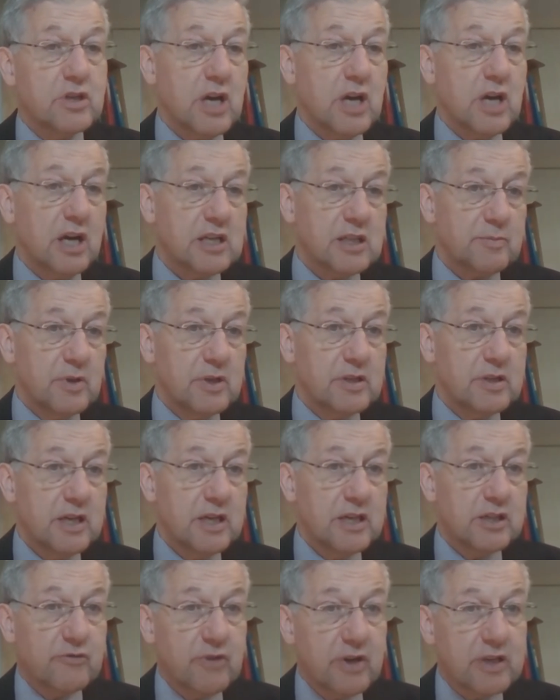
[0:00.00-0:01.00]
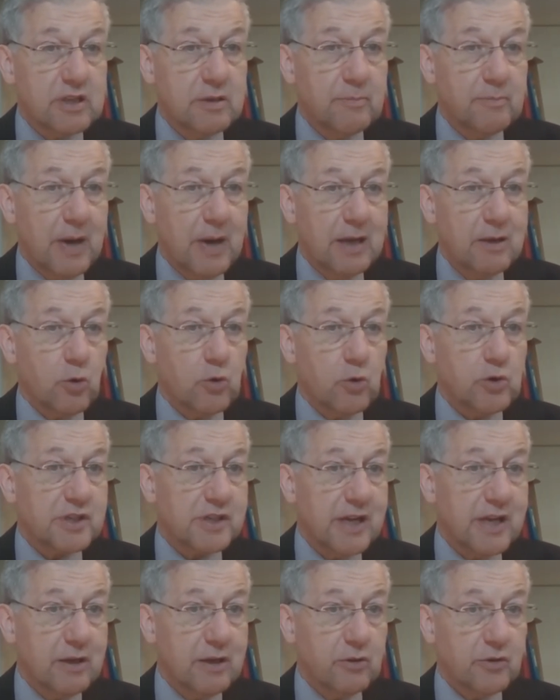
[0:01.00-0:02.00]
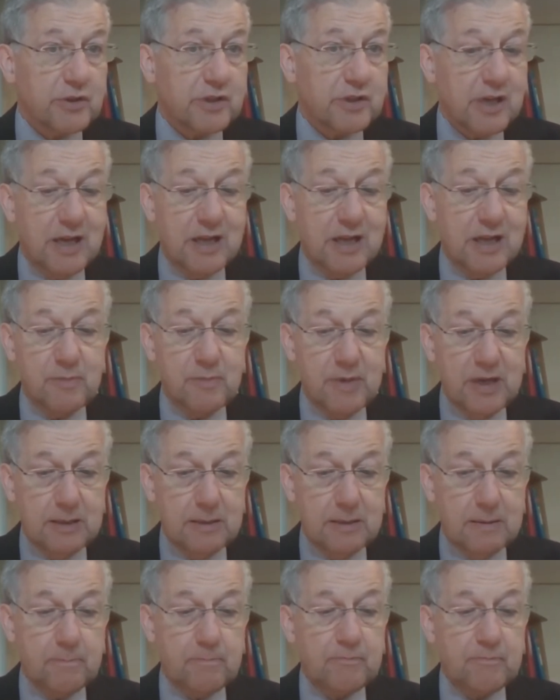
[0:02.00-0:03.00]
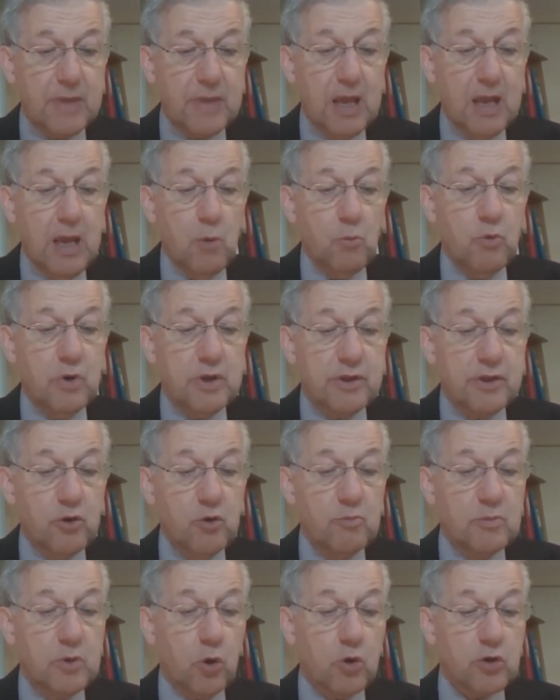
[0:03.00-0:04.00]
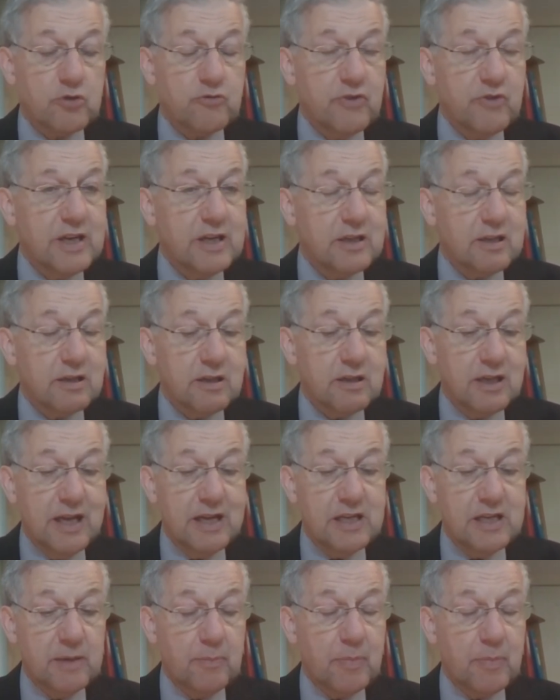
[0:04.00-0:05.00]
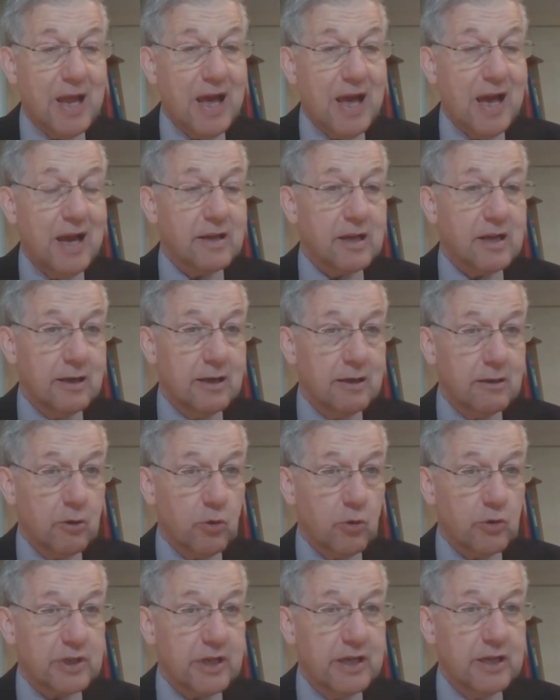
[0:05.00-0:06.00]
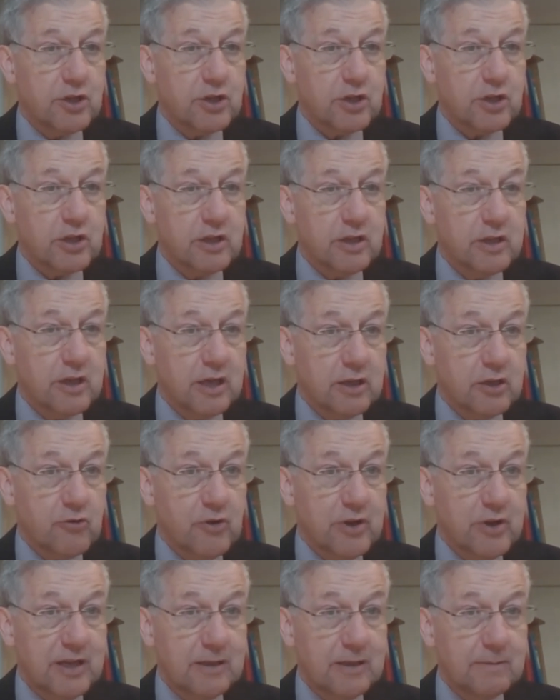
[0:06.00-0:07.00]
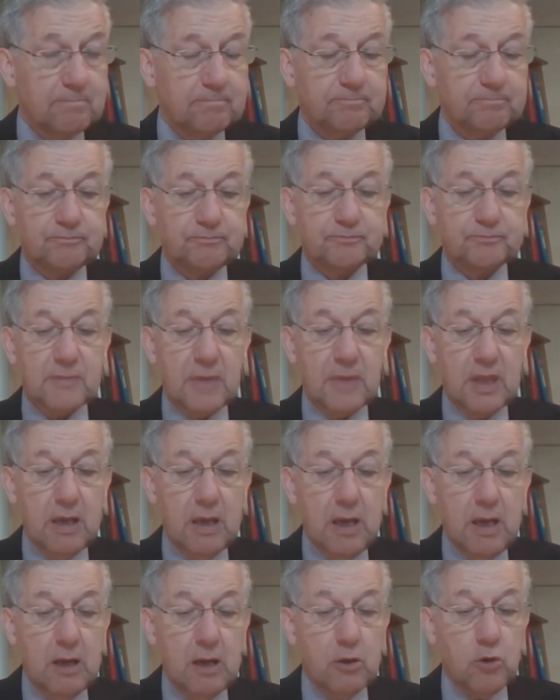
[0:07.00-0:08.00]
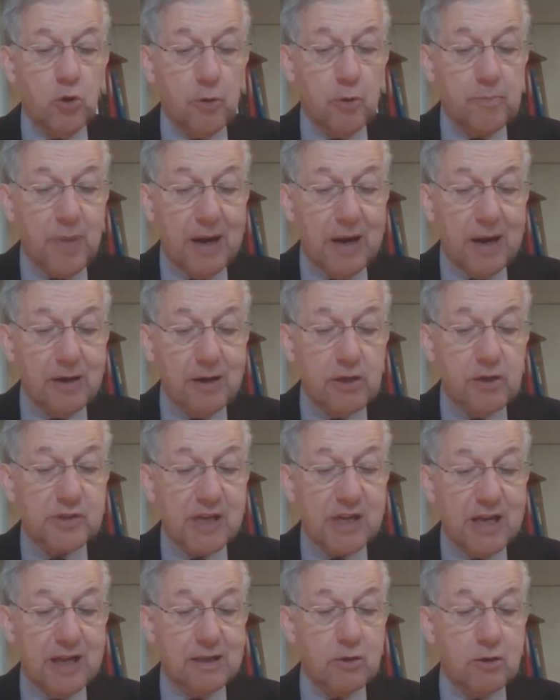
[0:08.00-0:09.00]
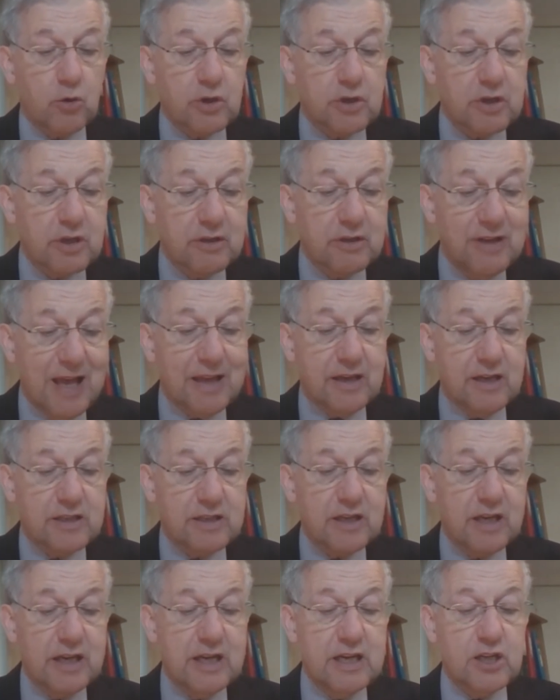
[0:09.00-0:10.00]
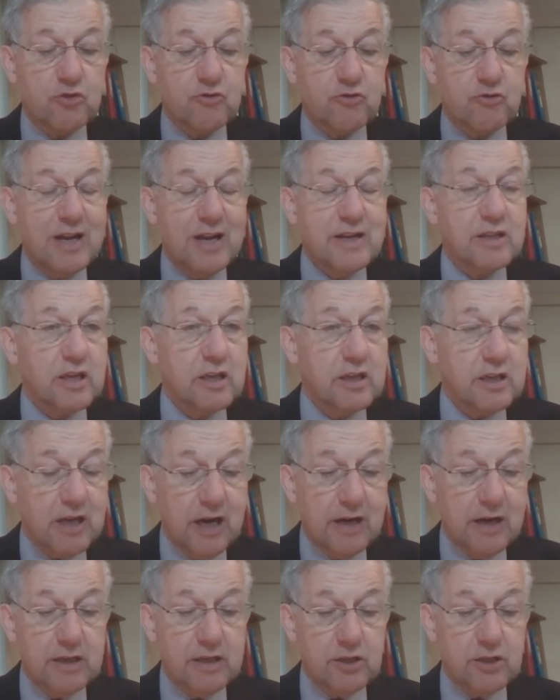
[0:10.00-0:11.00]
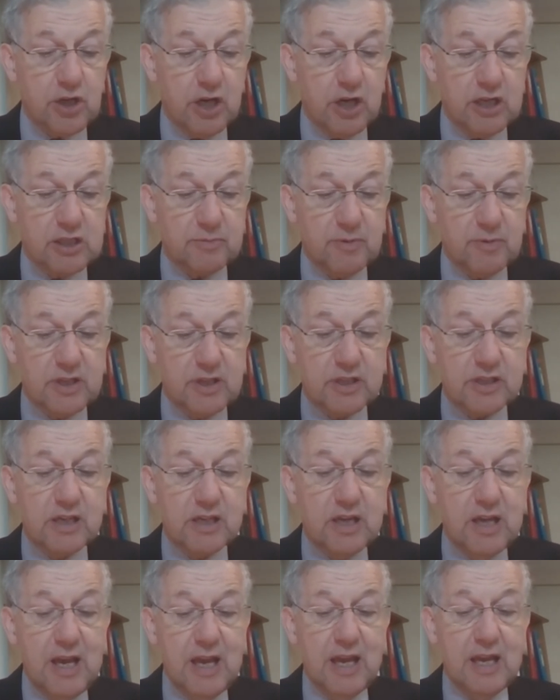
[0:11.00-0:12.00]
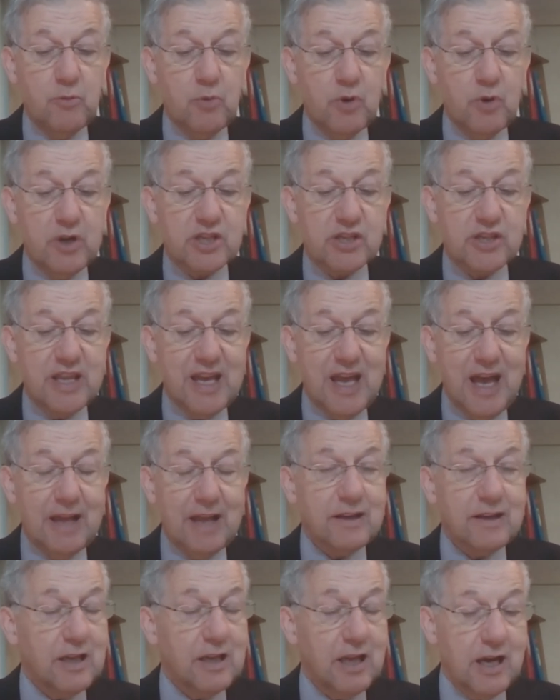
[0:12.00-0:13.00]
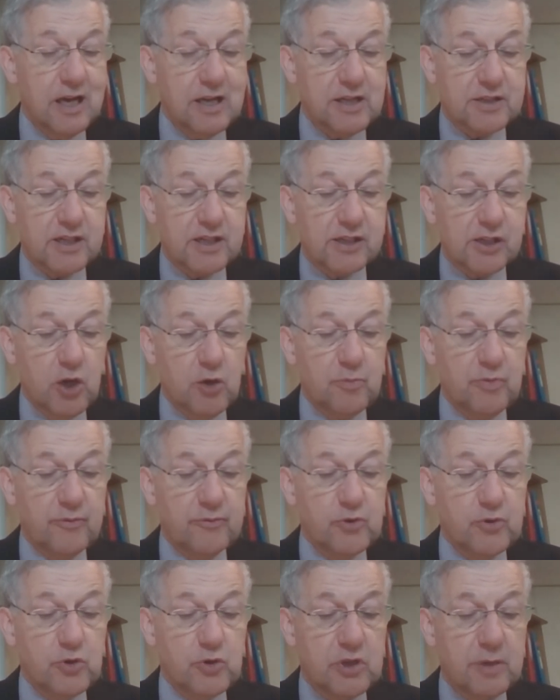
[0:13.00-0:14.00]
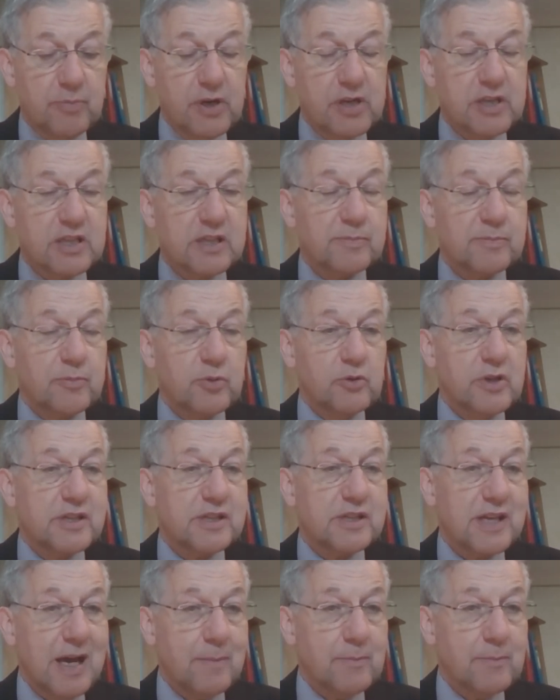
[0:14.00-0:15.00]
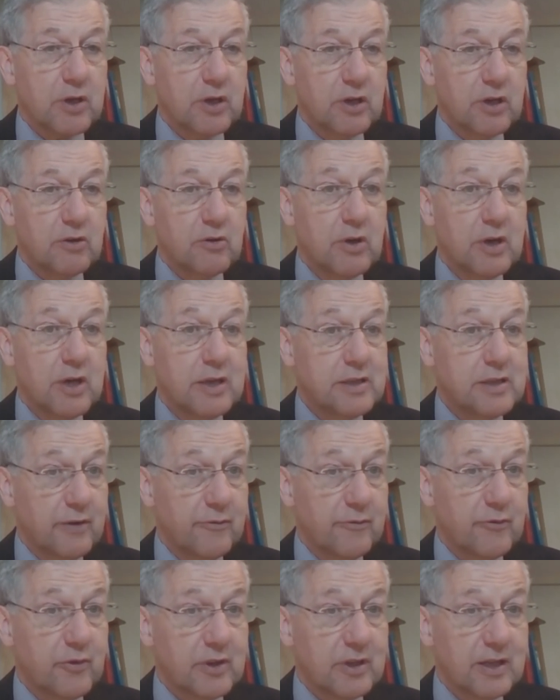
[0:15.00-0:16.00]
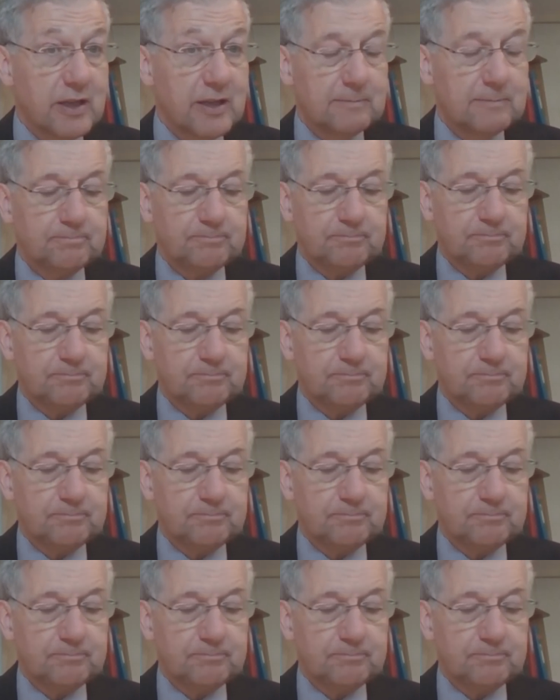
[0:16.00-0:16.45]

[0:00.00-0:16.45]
judgment is written by Lord Sales and me, with whom Lord Reed, Lady Black, and Lord Kitchin agree. Lord Burrows and Lord Leggatt each write concurring judgments in which they analyse the scope of duty principle in SAAMCO differently.